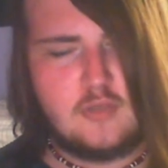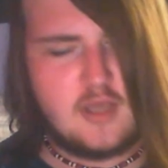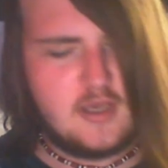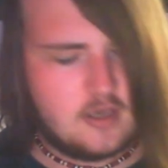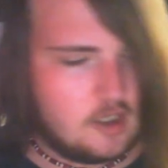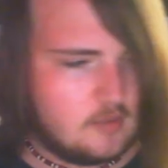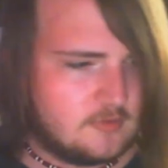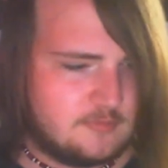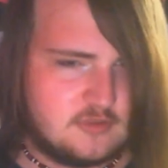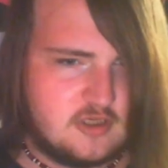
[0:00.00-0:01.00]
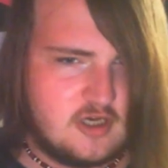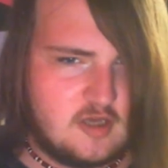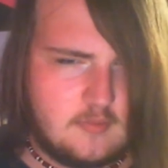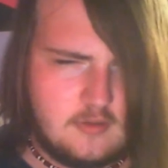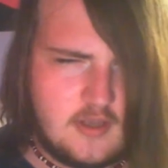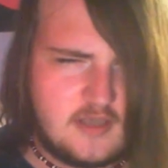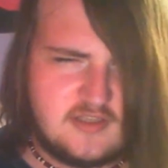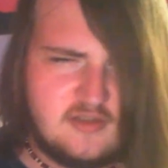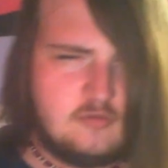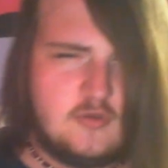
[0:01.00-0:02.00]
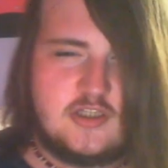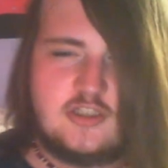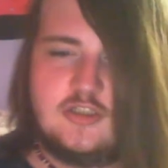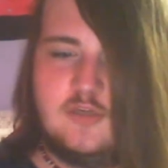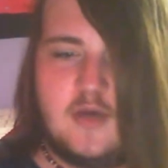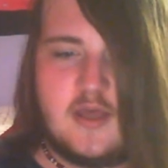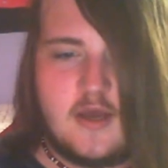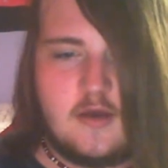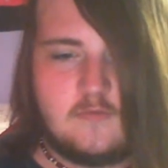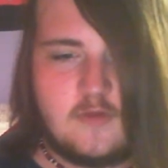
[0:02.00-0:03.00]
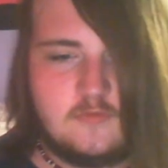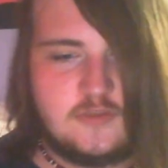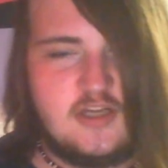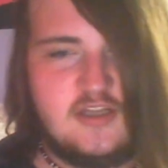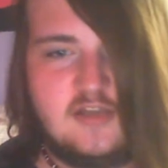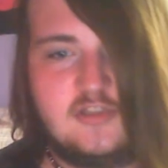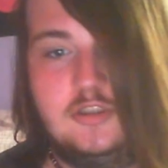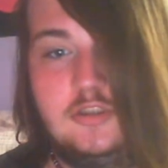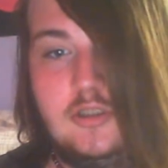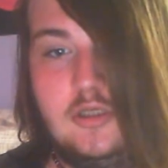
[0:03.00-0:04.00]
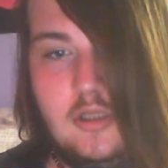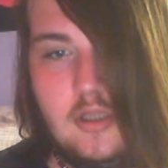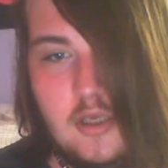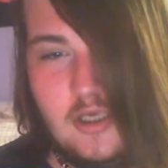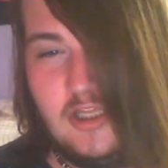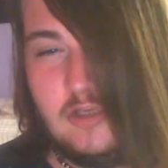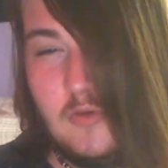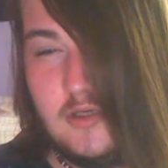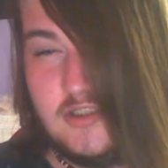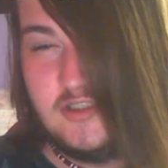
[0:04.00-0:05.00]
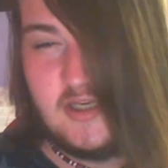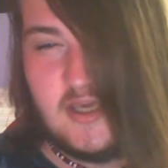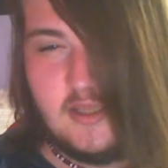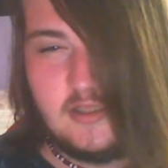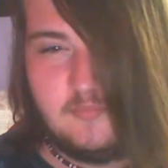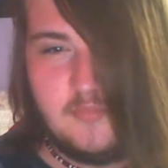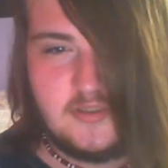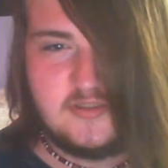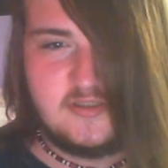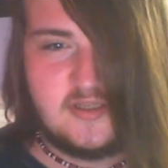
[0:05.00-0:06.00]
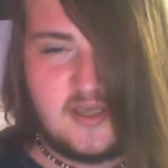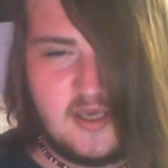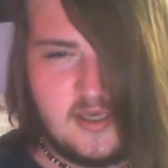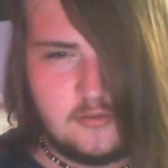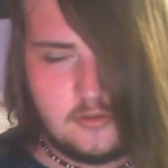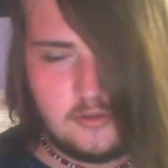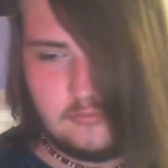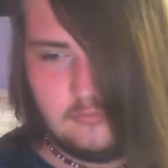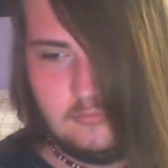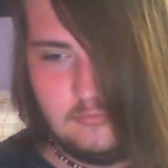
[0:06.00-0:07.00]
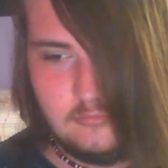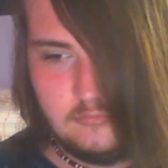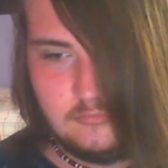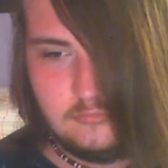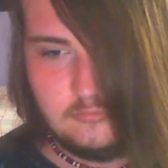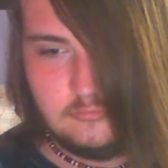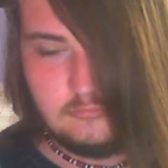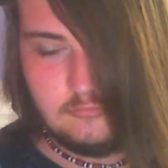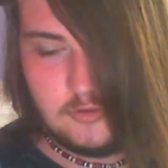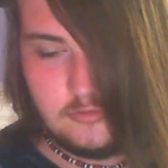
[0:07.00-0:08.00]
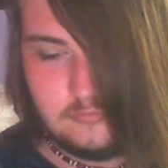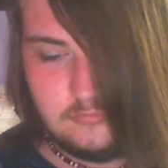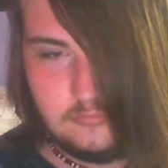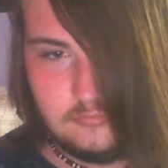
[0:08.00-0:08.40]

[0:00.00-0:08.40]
to like, comment, subscribe, and ask any questions you might have, and I'll try to answer any questions I can as best as I can. And well,